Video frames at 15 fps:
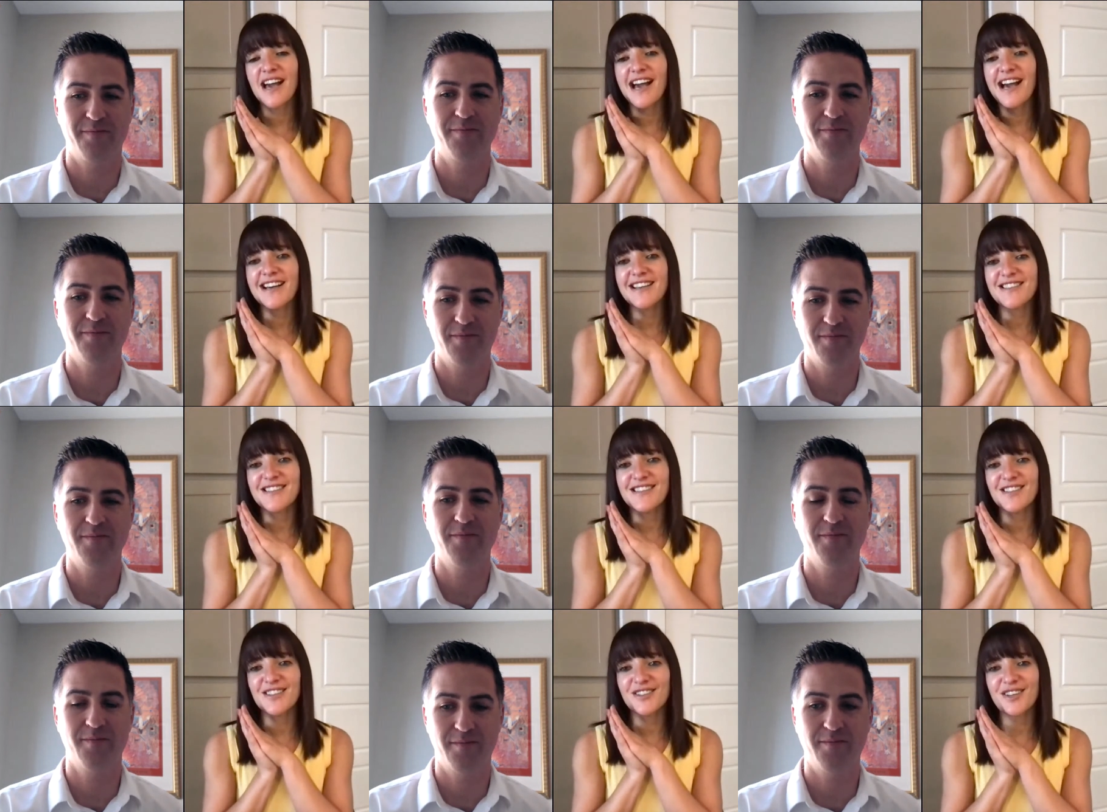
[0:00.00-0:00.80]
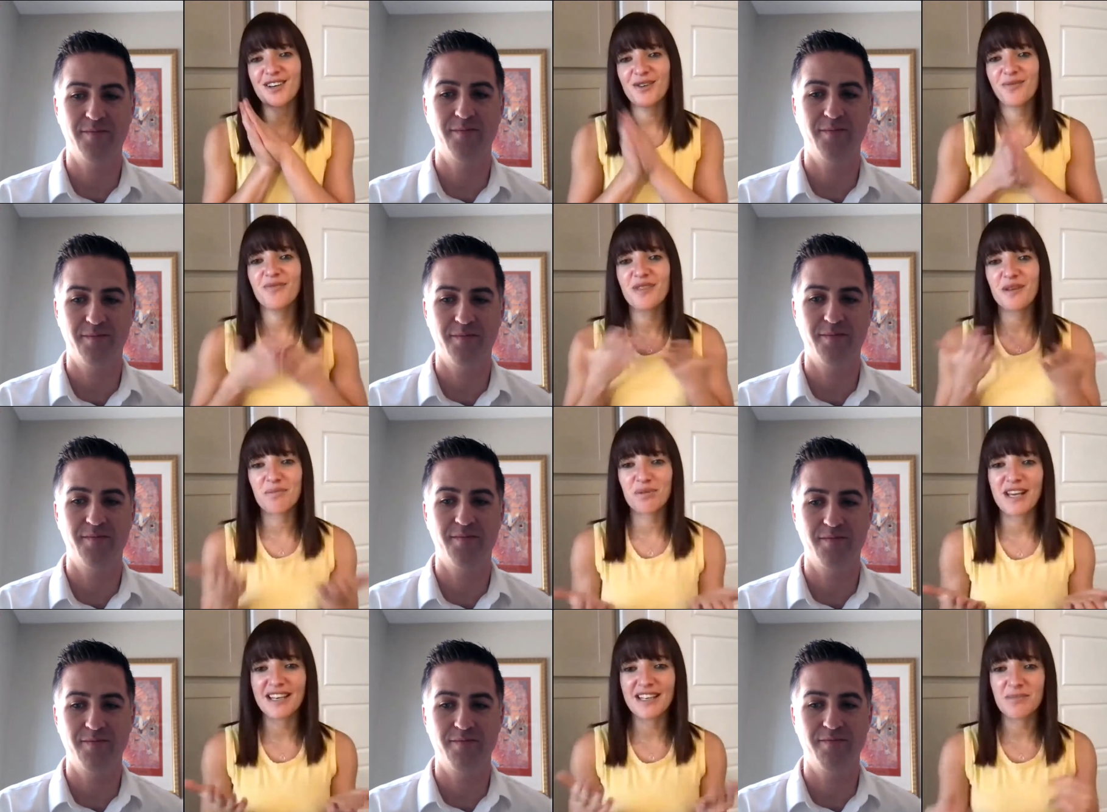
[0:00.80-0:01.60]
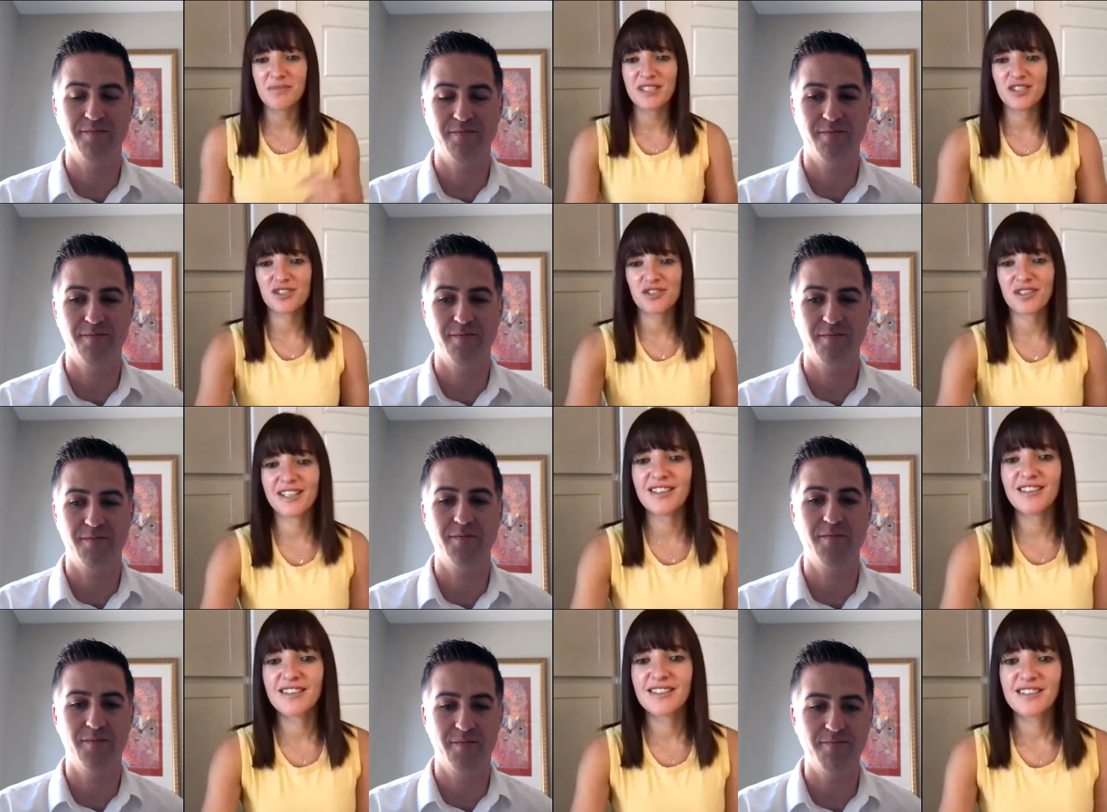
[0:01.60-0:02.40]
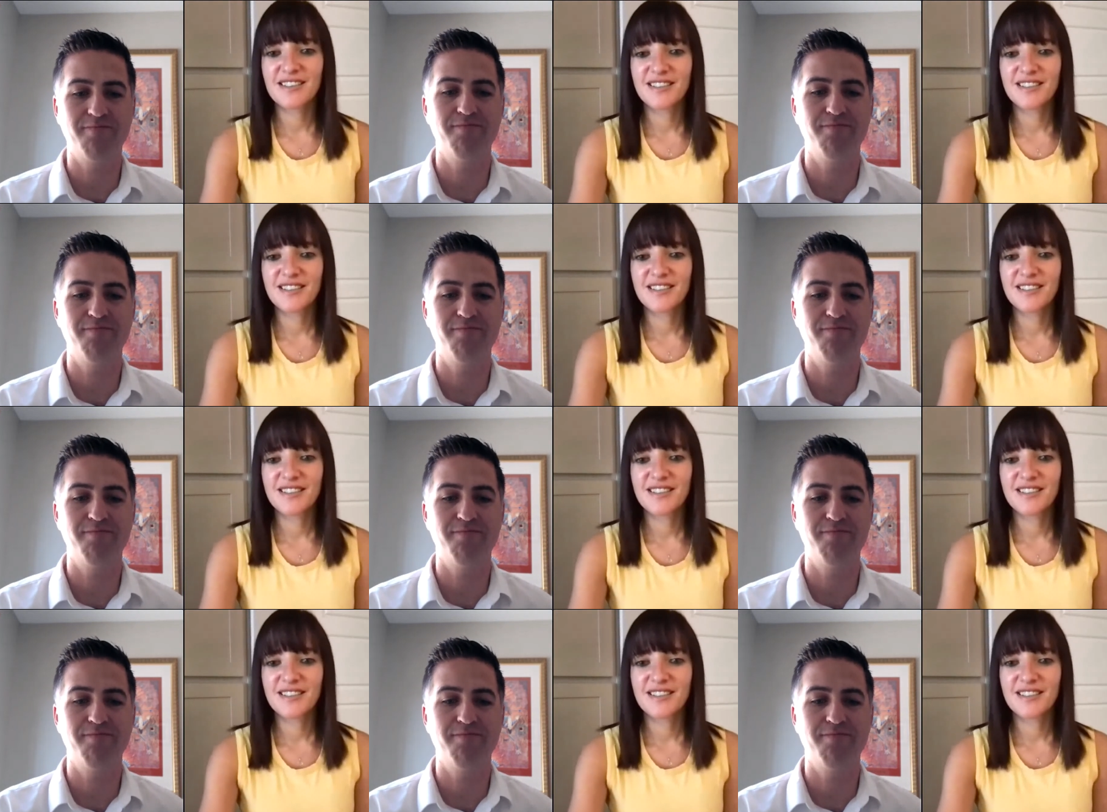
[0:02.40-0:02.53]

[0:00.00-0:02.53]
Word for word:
Speaker 1: as the, or no, the plan administrator.